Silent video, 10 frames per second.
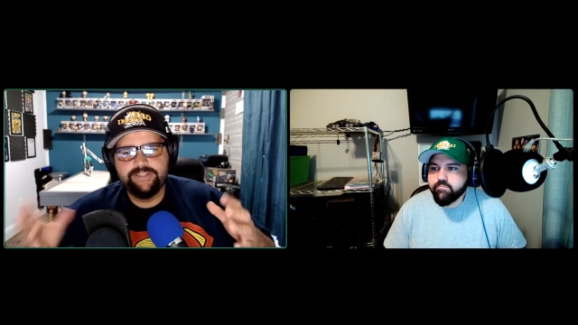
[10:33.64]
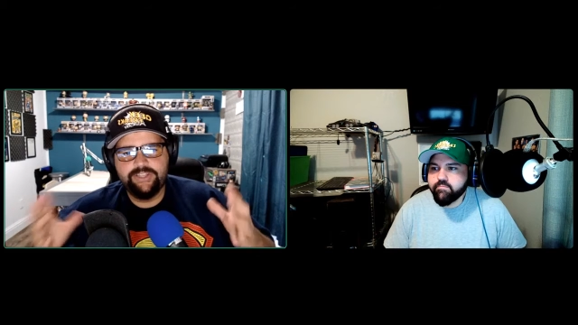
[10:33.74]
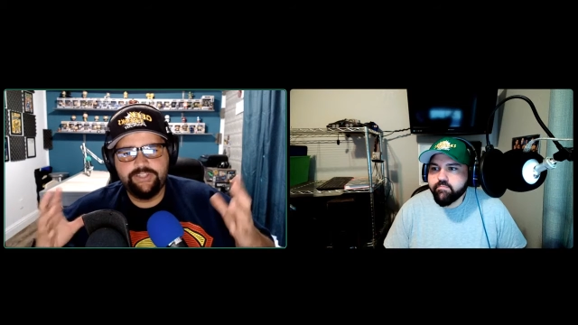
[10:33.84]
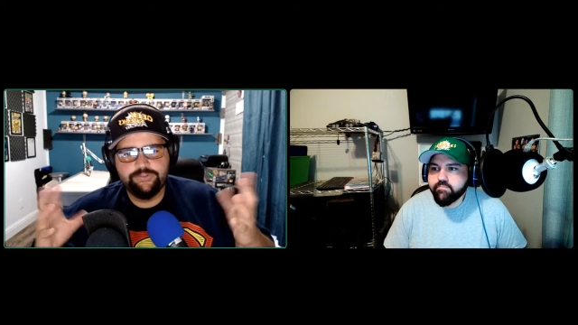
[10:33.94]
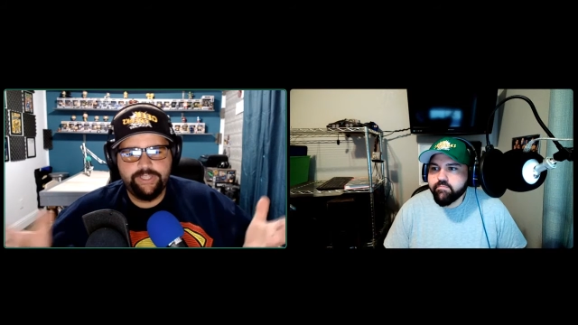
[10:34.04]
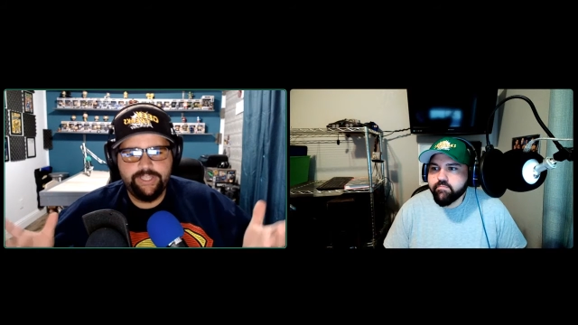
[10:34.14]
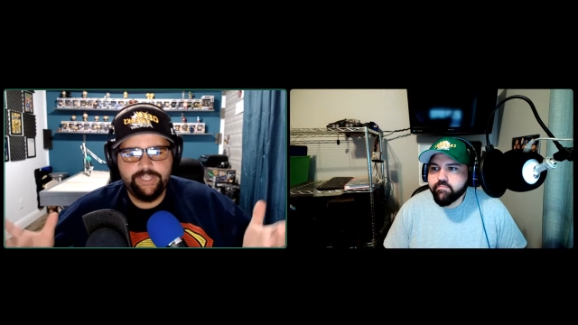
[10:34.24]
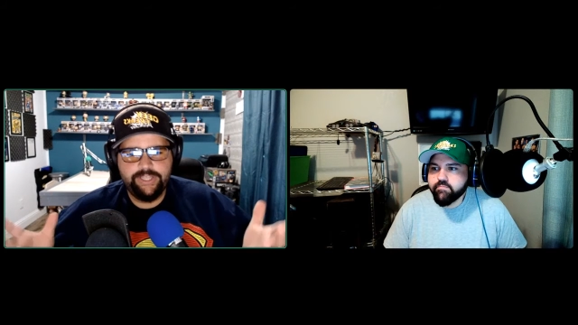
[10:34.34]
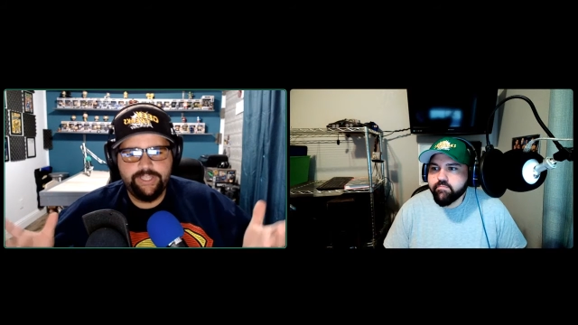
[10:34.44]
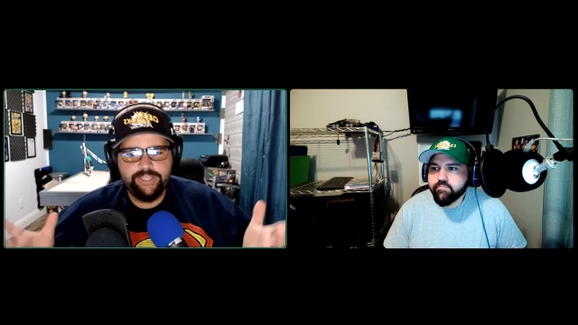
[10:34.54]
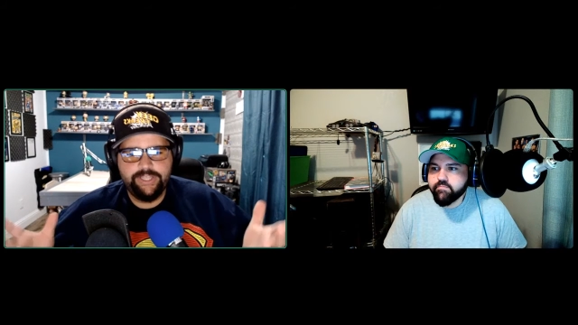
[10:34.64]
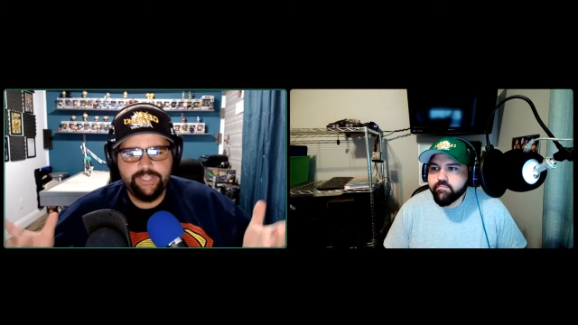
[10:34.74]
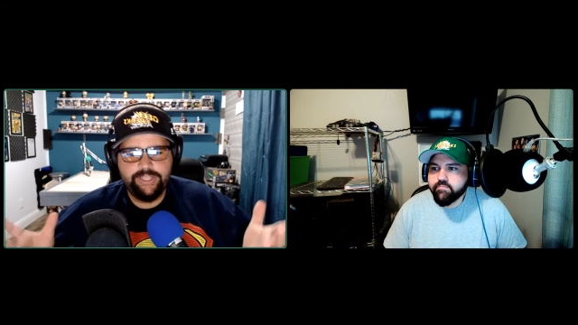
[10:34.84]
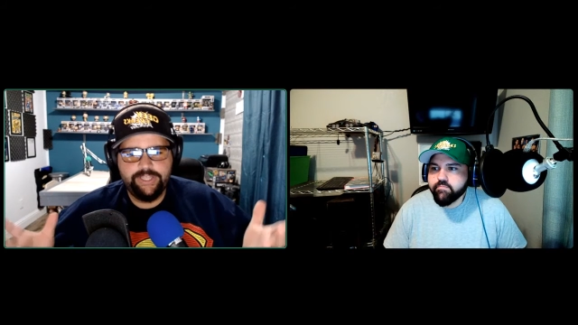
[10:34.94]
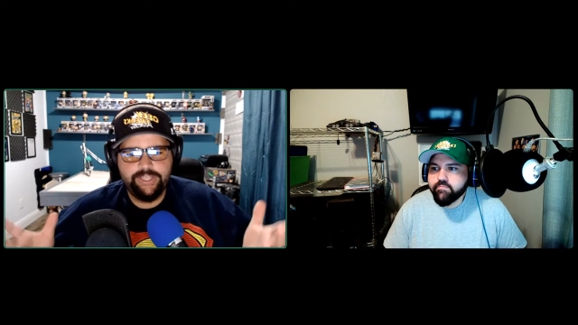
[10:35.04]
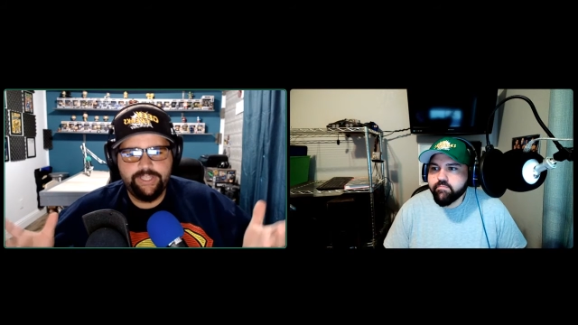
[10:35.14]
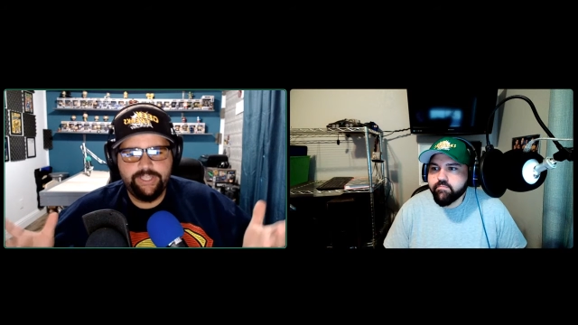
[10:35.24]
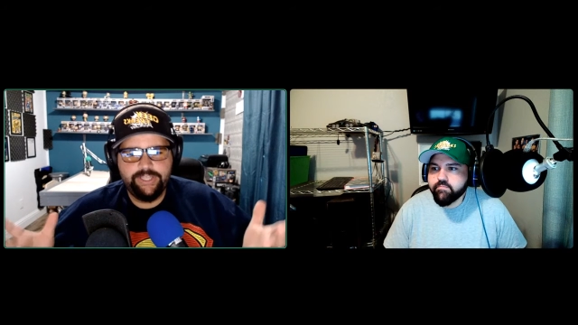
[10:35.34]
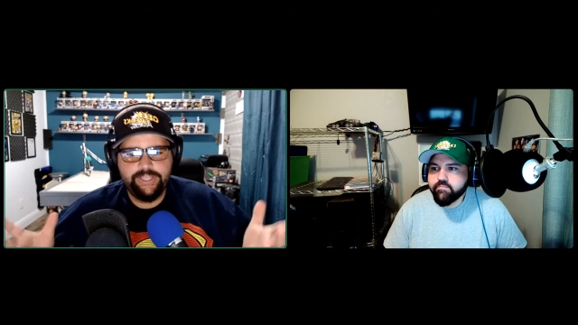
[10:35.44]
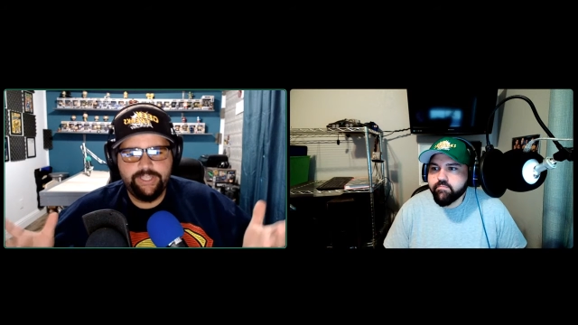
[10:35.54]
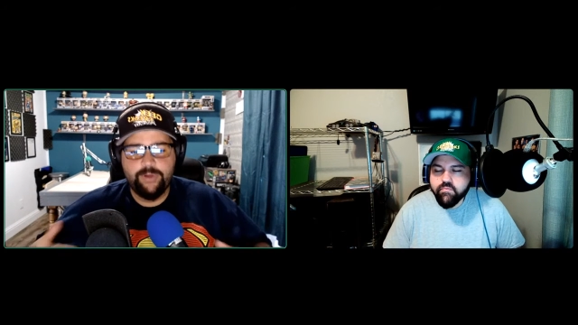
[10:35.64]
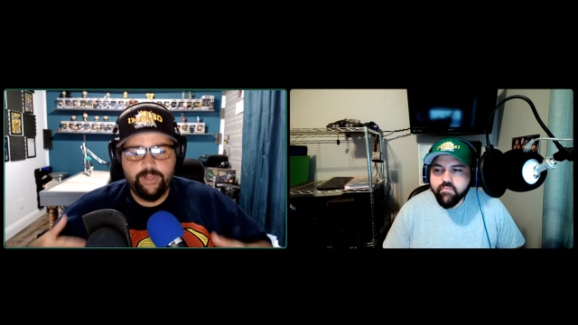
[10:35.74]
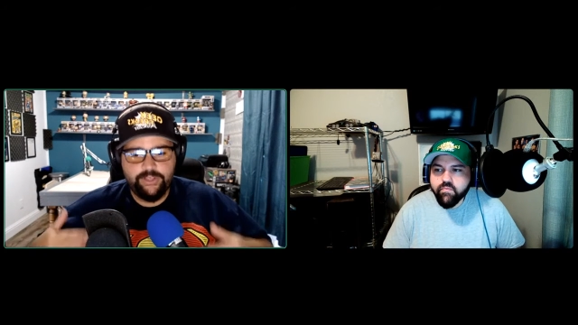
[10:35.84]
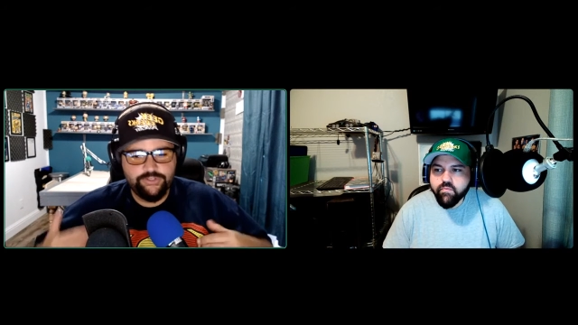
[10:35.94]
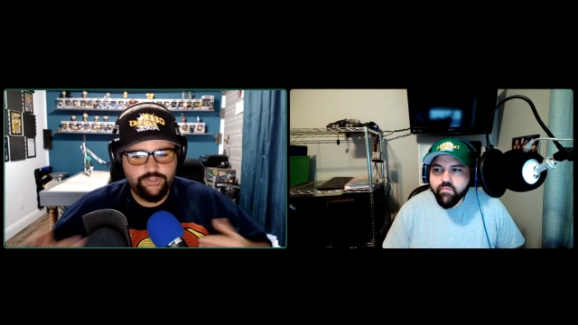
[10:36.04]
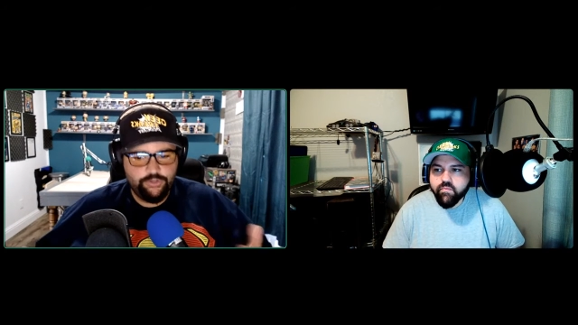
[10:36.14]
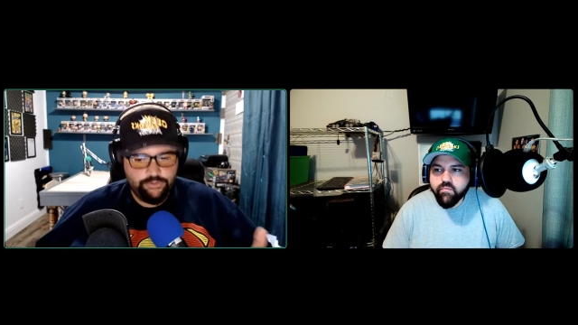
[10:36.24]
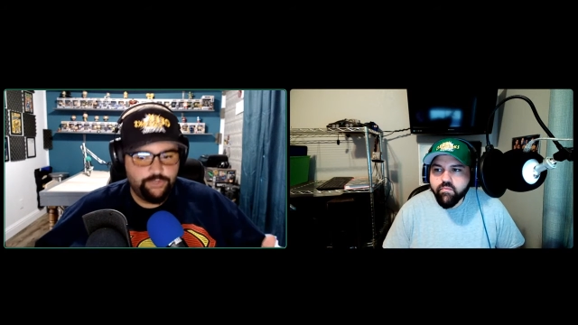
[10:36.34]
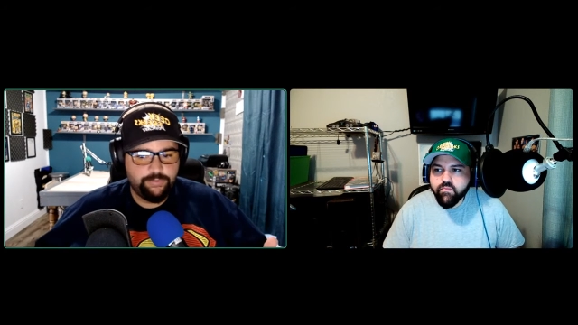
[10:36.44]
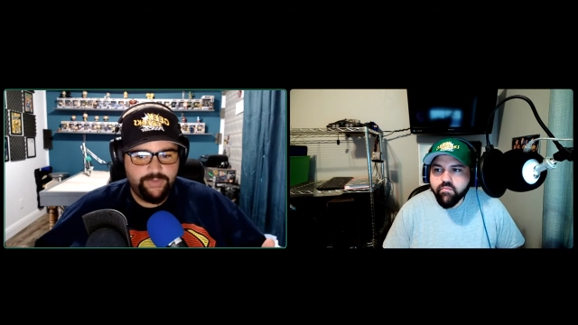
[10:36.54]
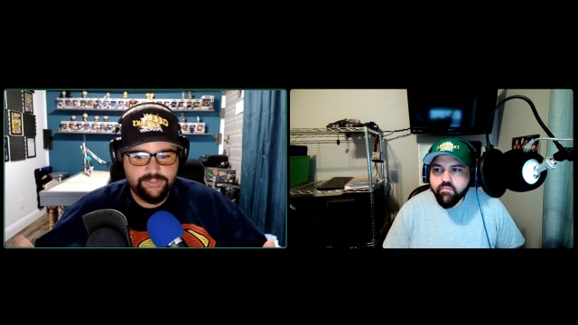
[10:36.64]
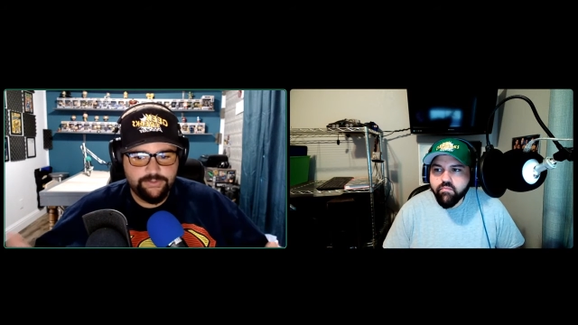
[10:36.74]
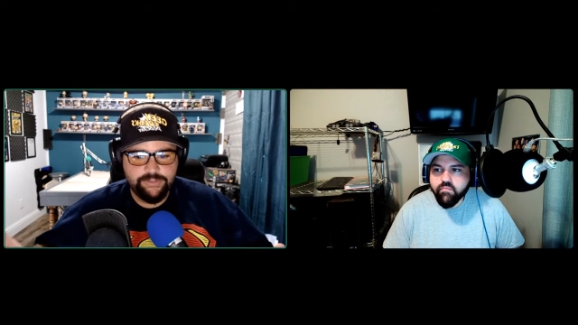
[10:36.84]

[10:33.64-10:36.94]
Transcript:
Speaker 1: he's a really interesting character. Some the fans of him are like su- super fans.